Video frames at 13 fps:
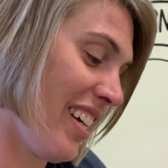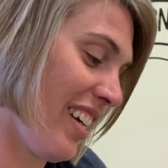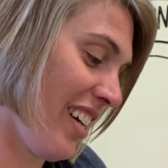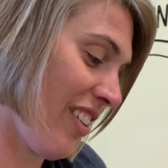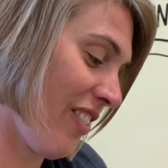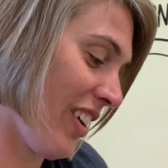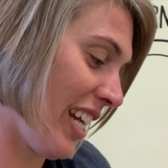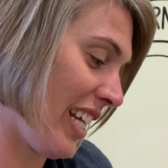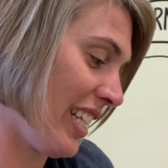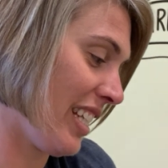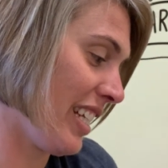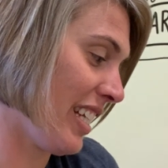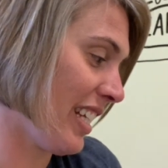All
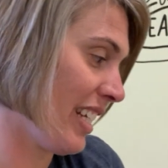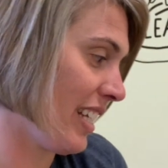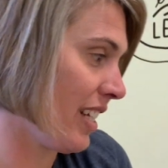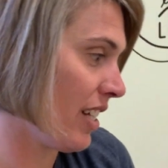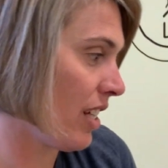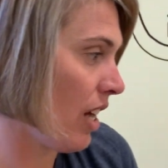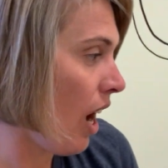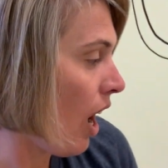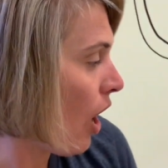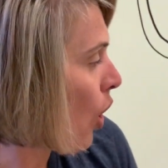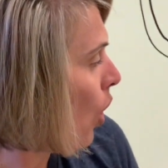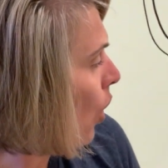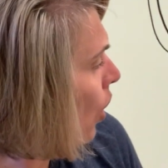right.
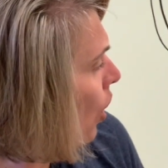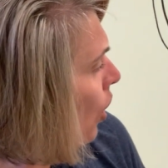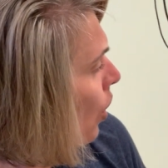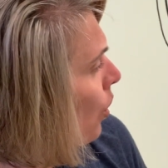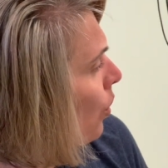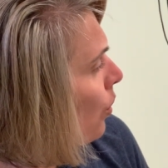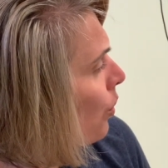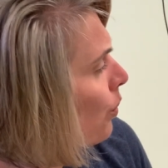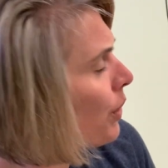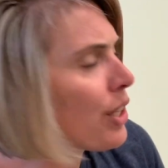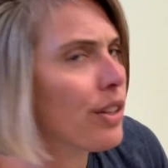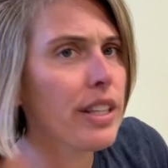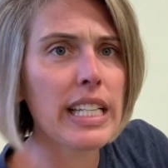Oh,
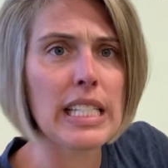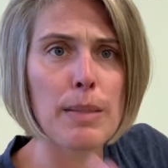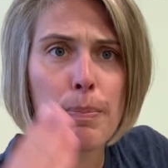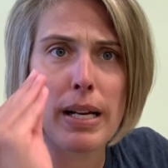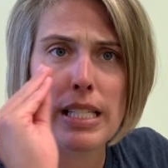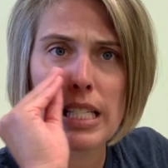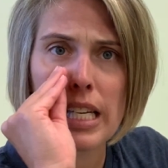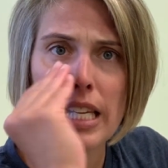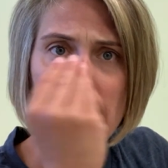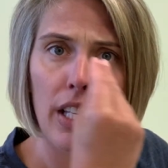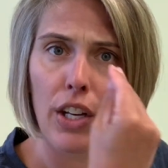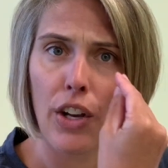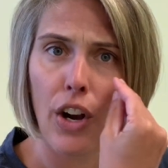what do you think's buzzing
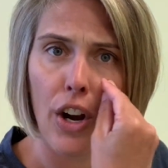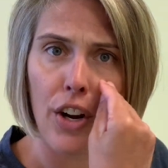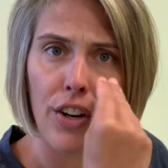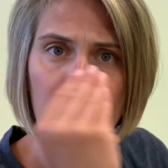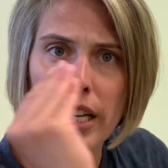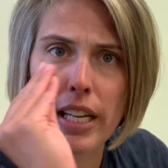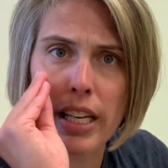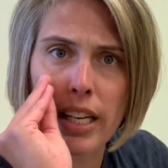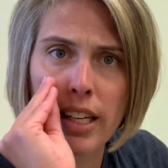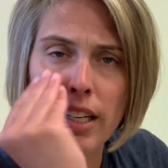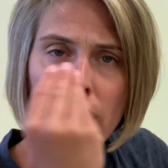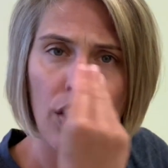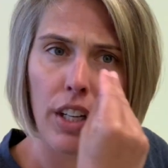in the
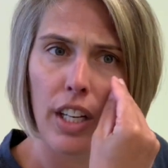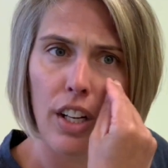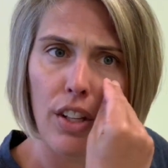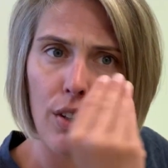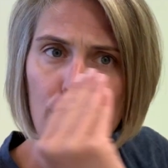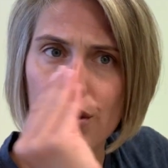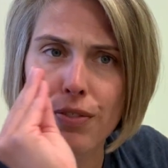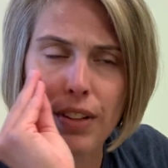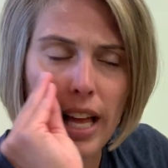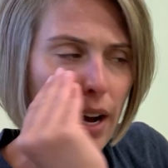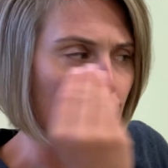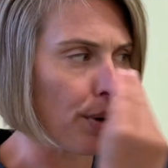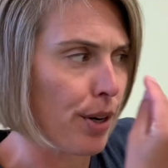garden? Look at all those
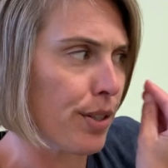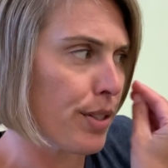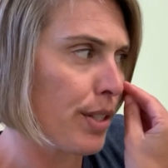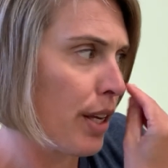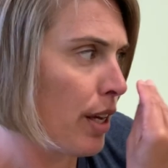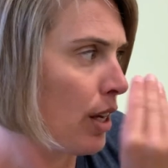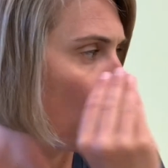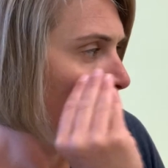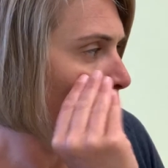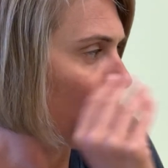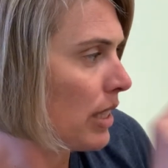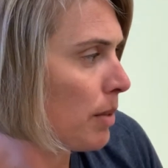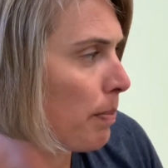flowers.
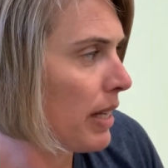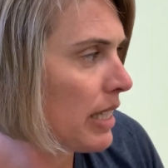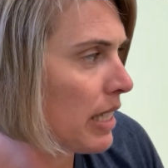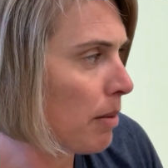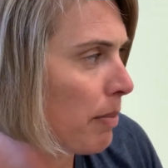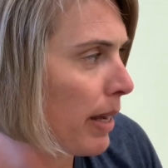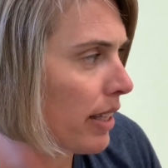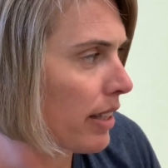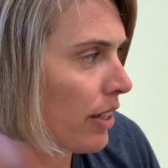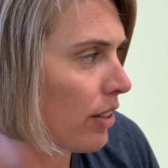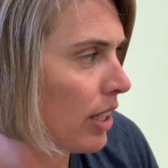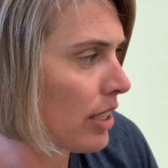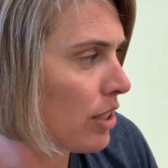What's buzzing back
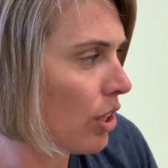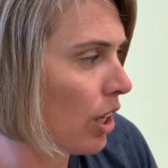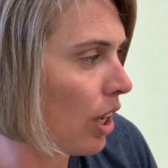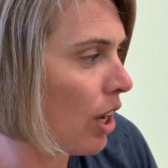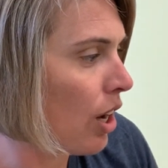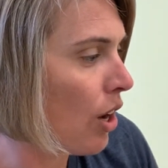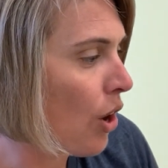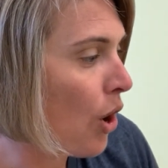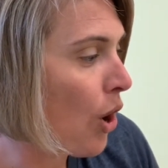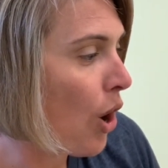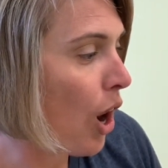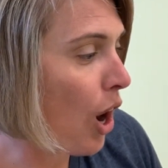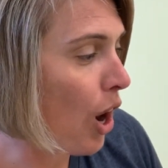there? Let's look.
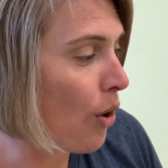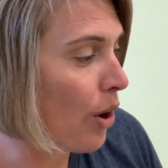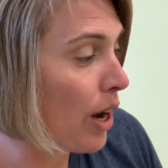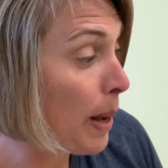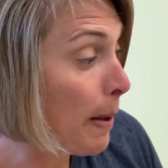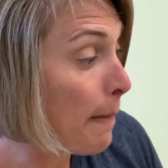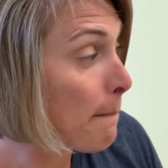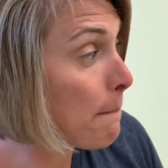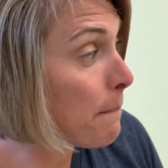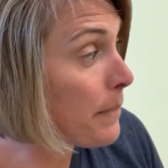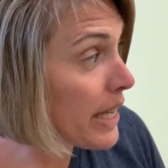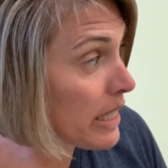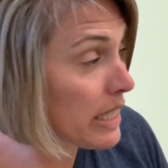Oh,
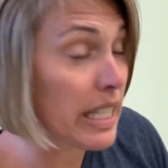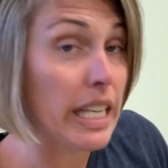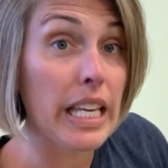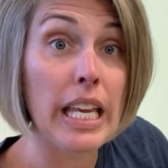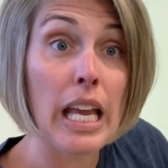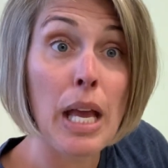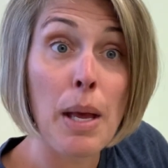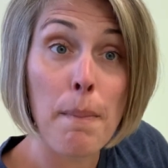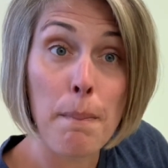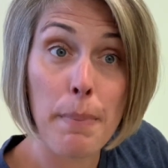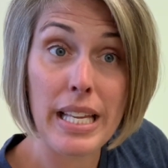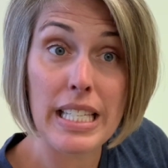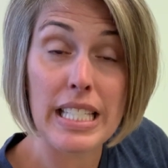busy,
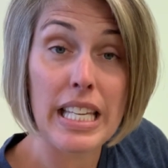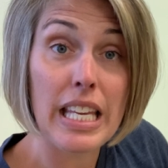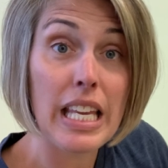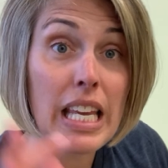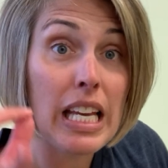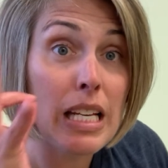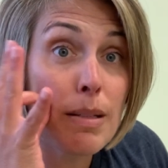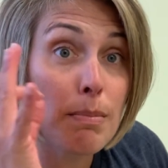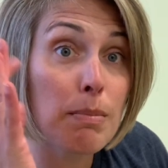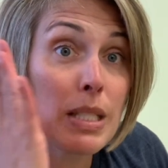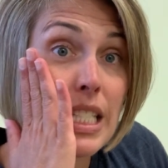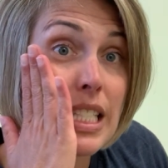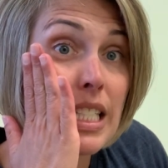
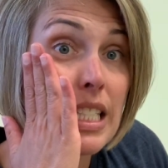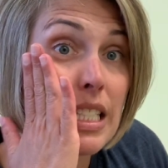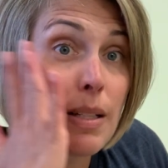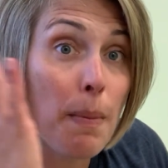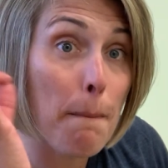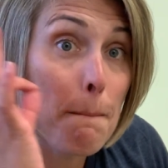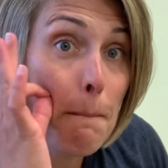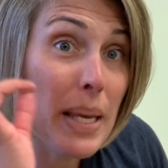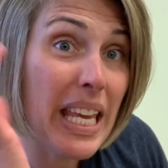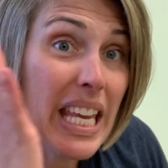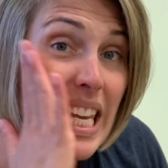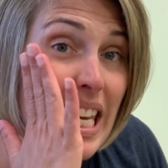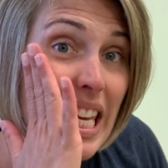bzz,
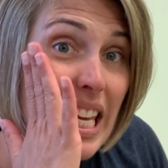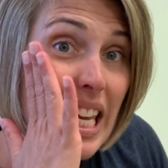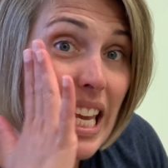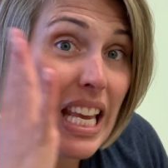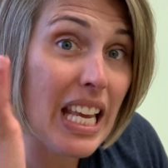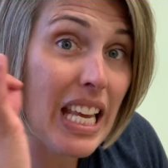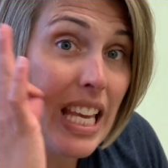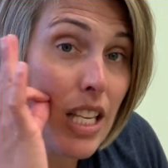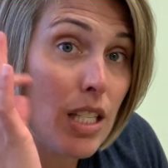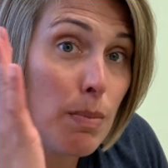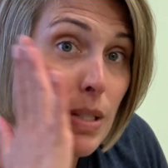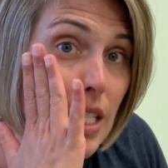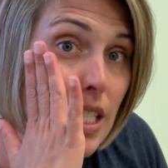
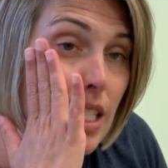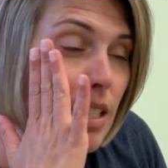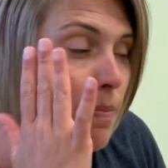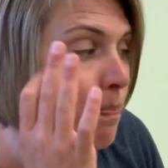bees, bzz,